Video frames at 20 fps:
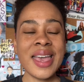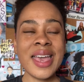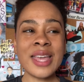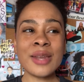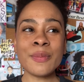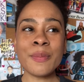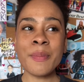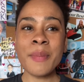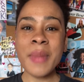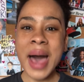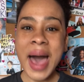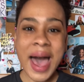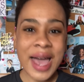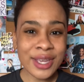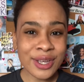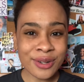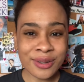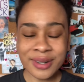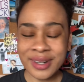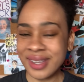
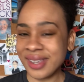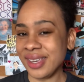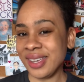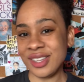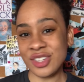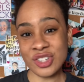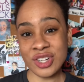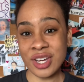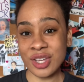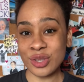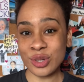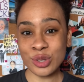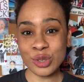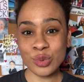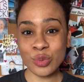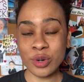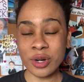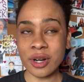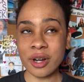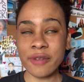admiring each
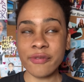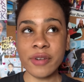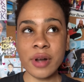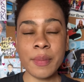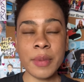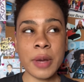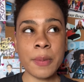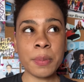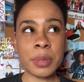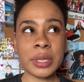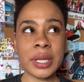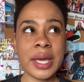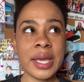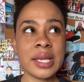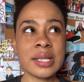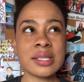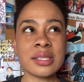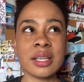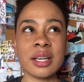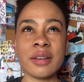other's work from a
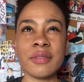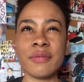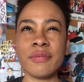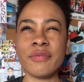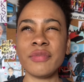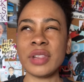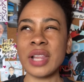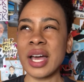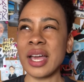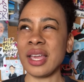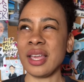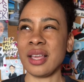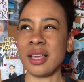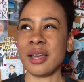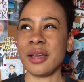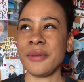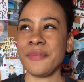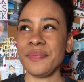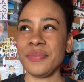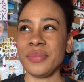place of like